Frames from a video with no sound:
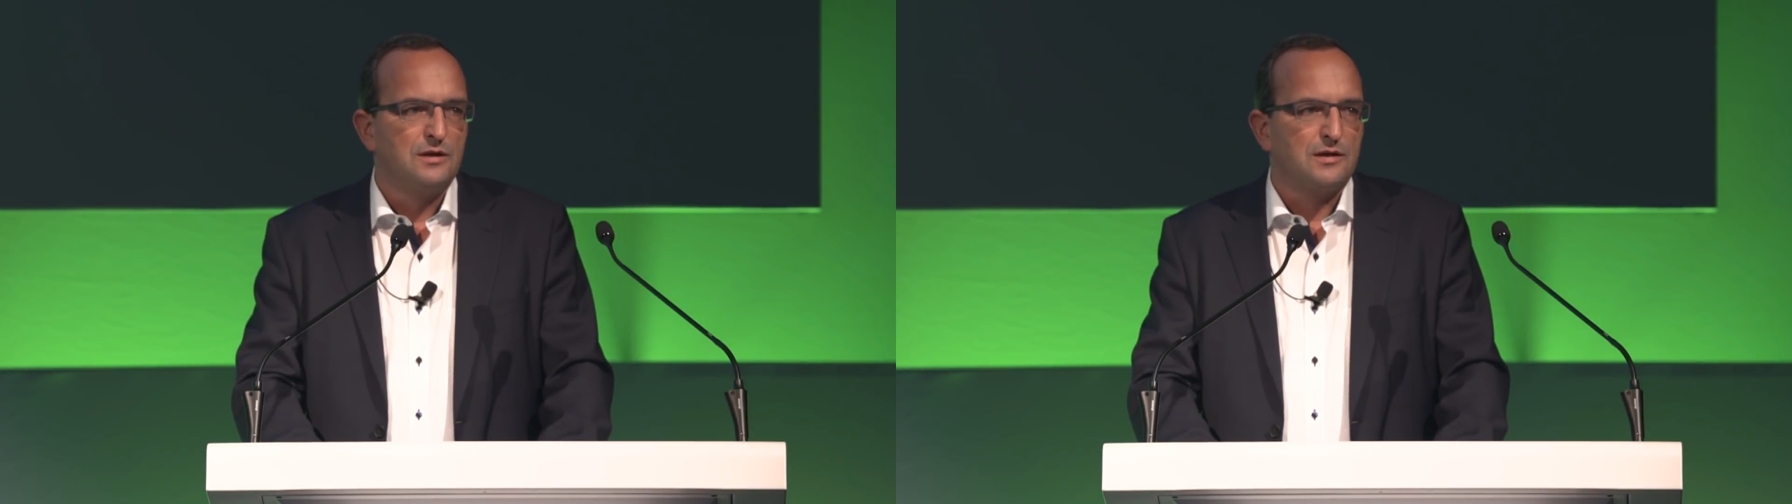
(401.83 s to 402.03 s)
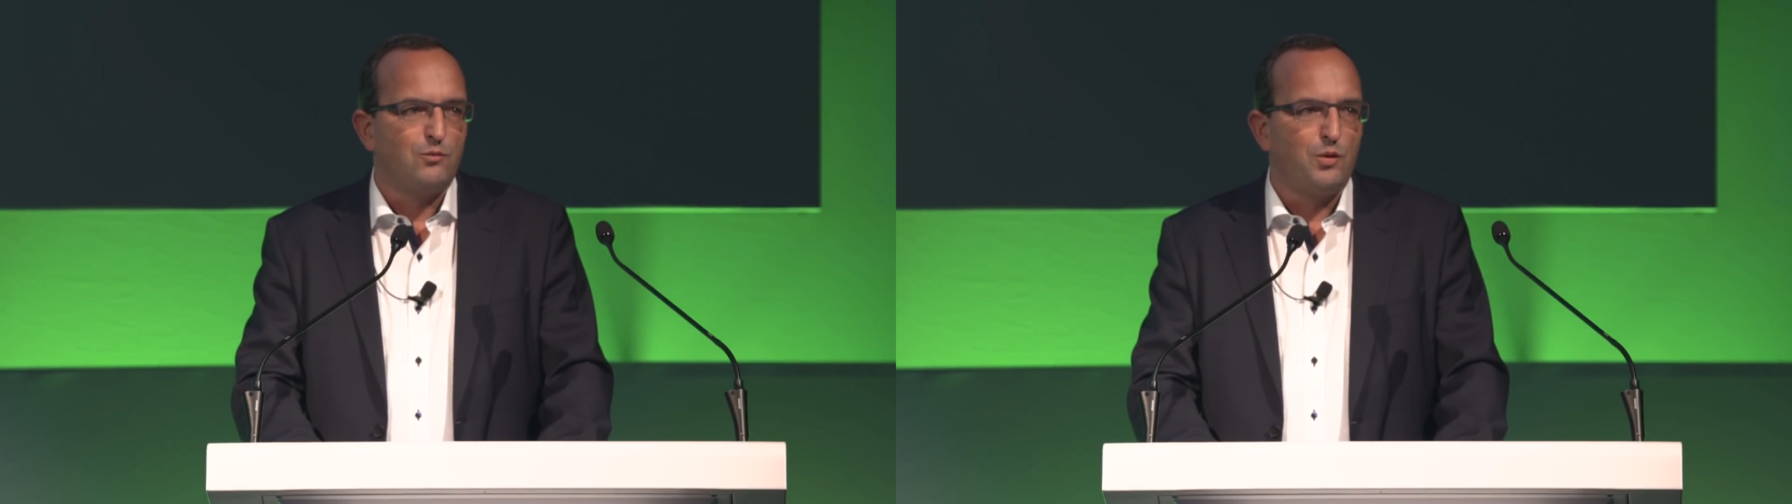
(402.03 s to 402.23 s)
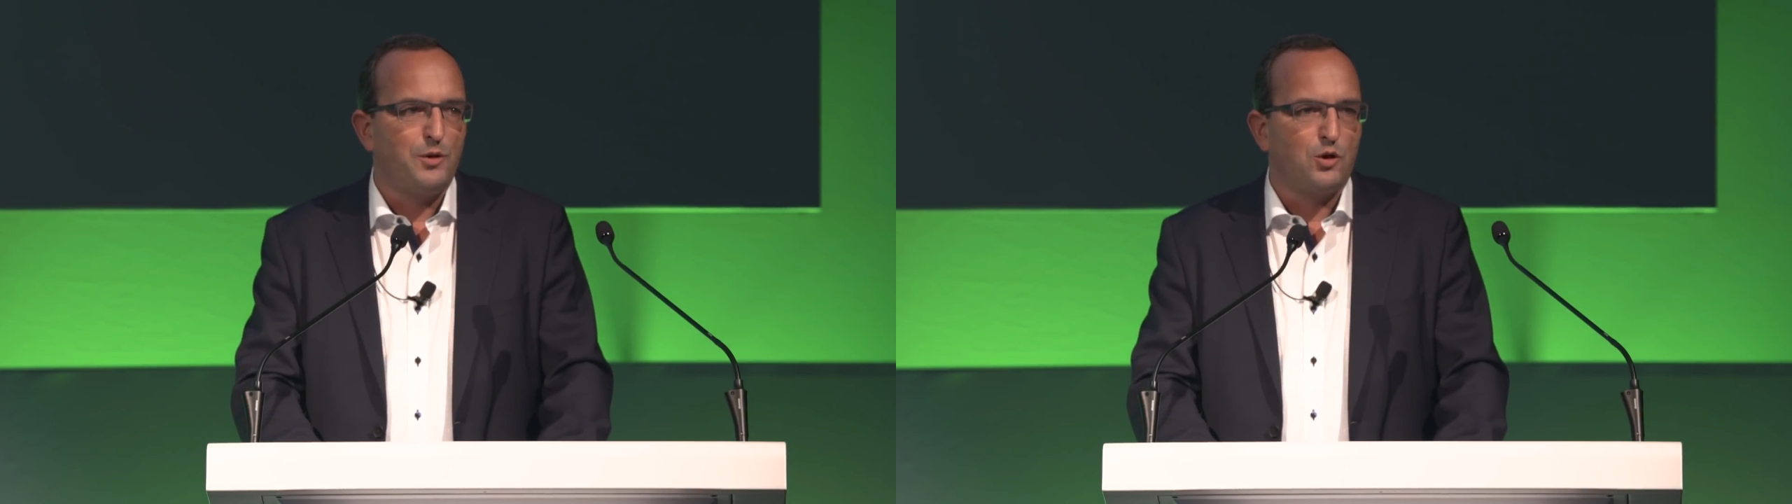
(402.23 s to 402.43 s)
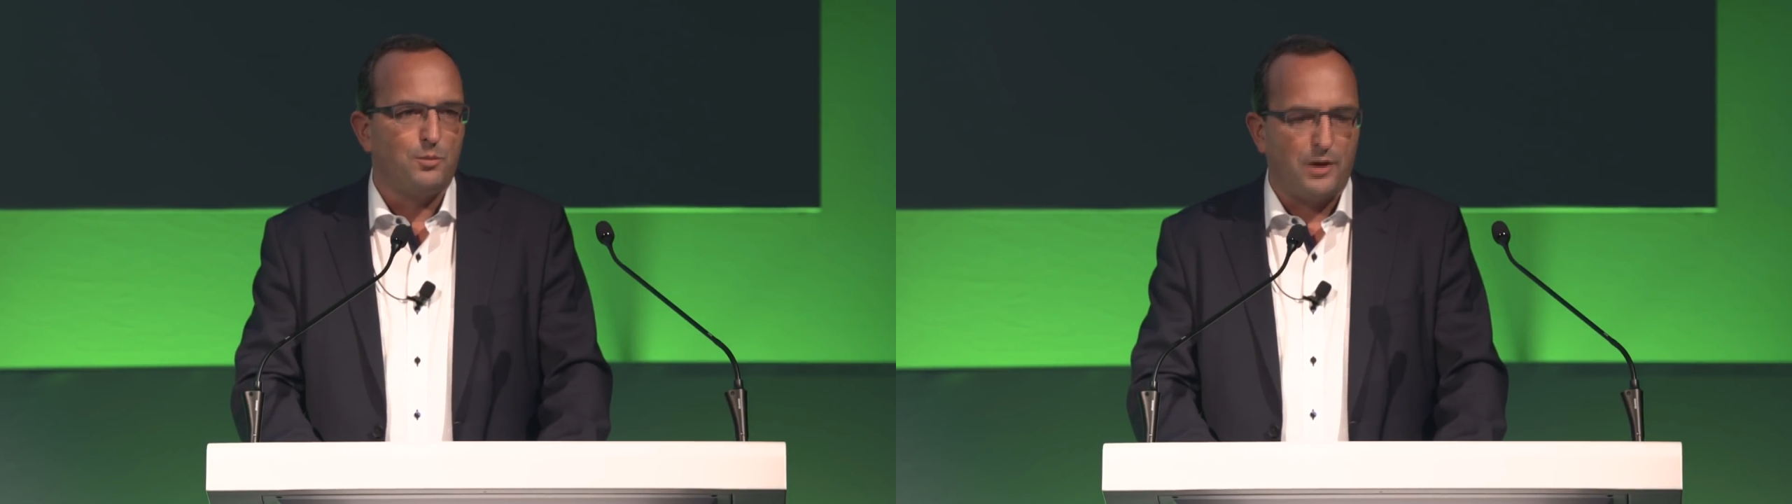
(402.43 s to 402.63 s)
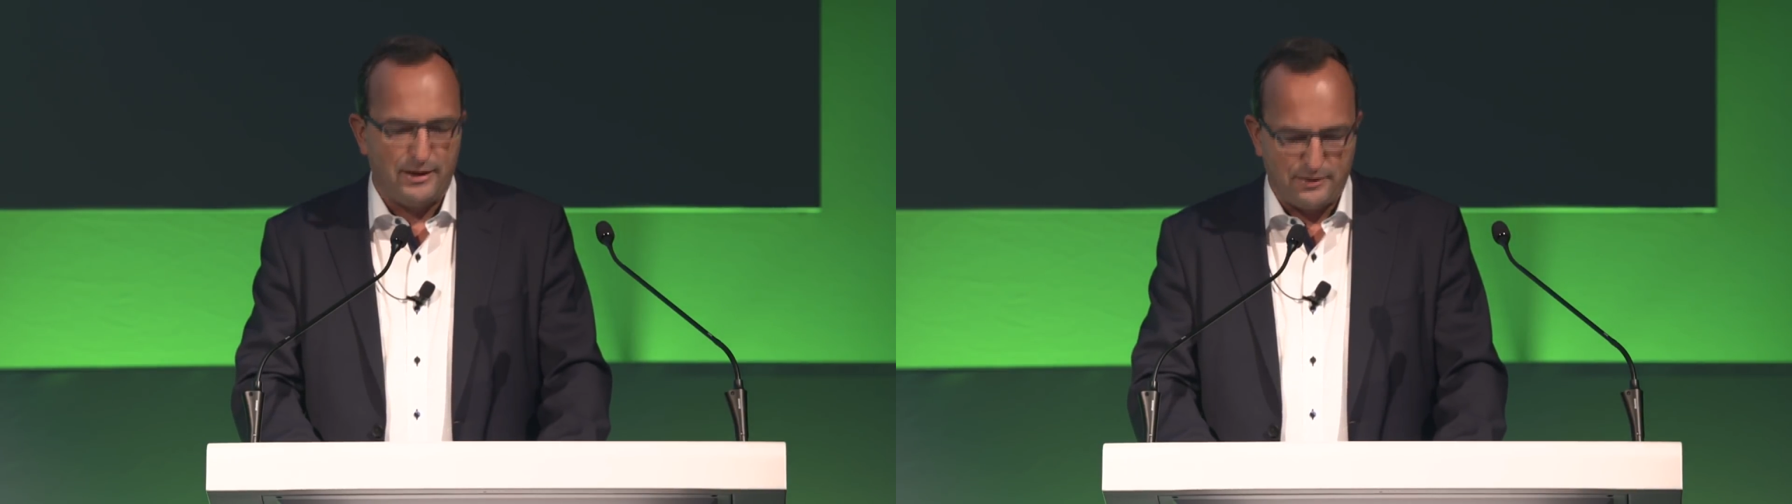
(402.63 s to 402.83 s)
that will be
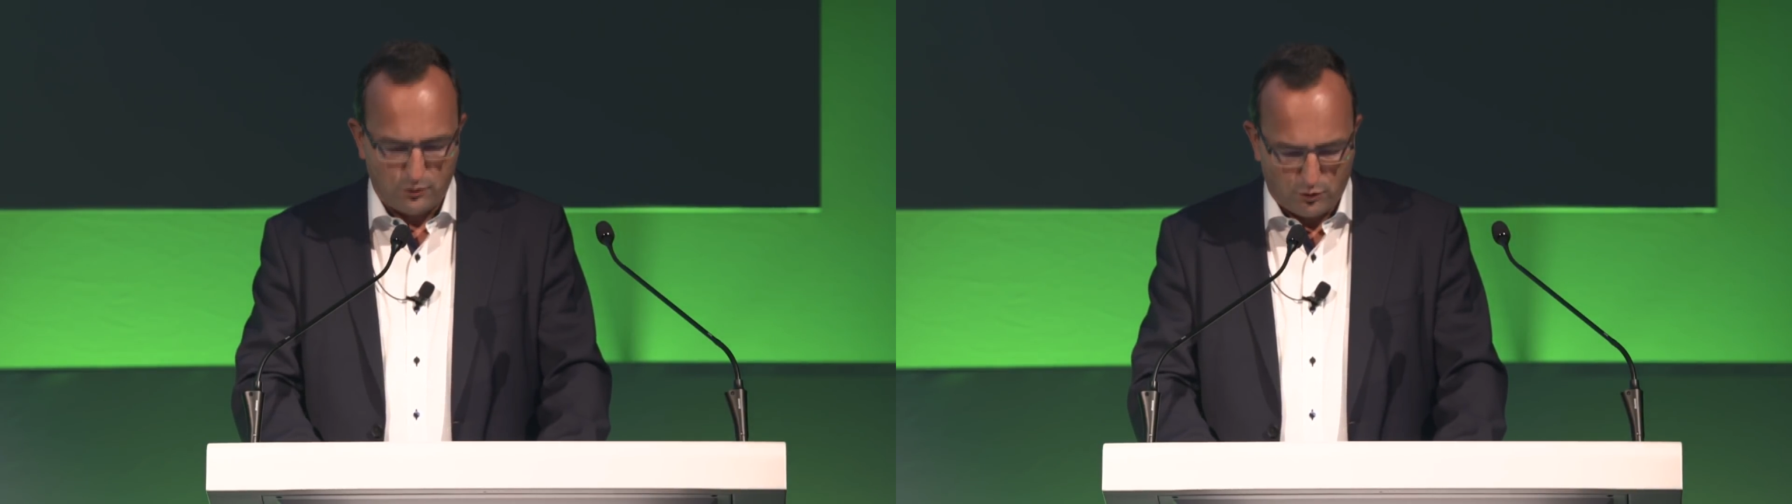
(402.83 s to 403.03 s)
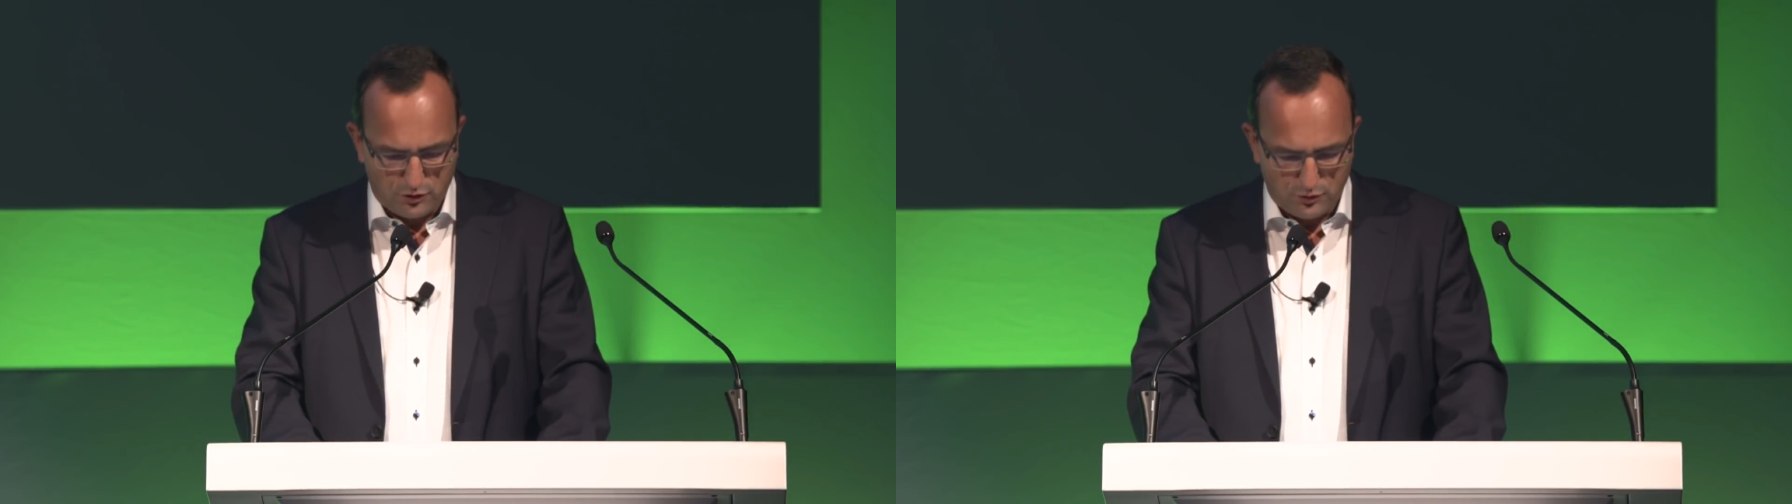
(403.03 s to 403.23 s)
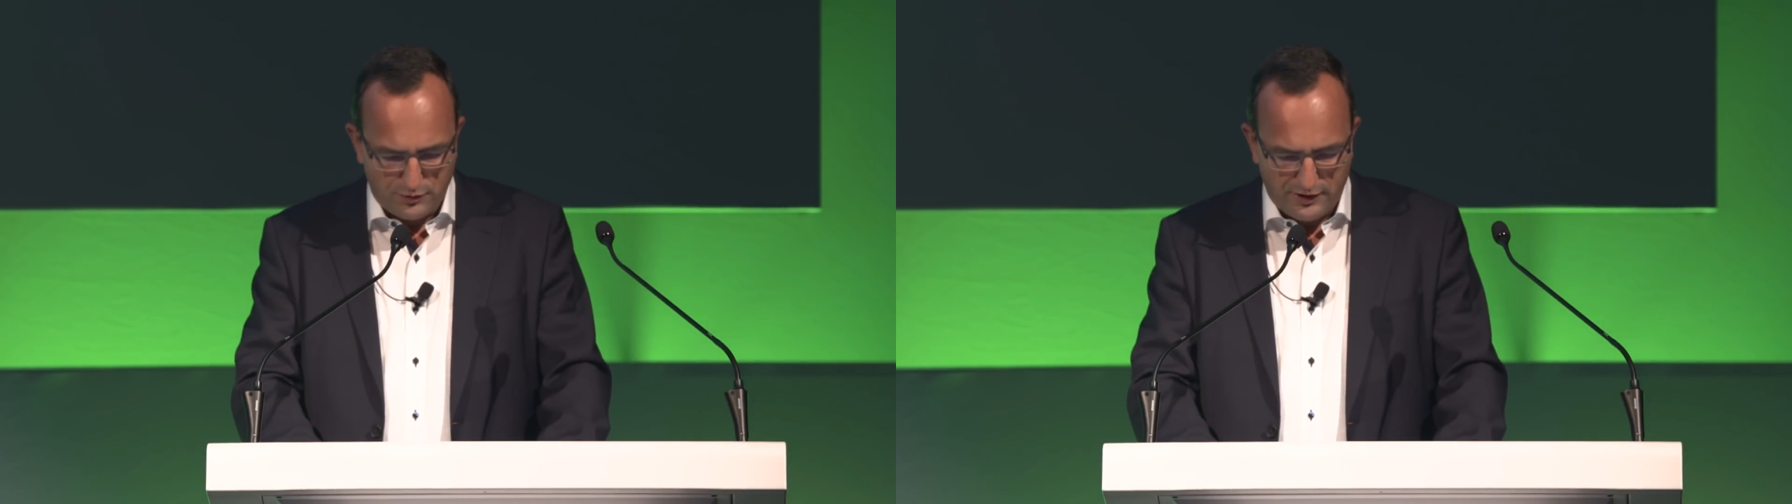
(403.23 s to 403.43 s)
combined in order to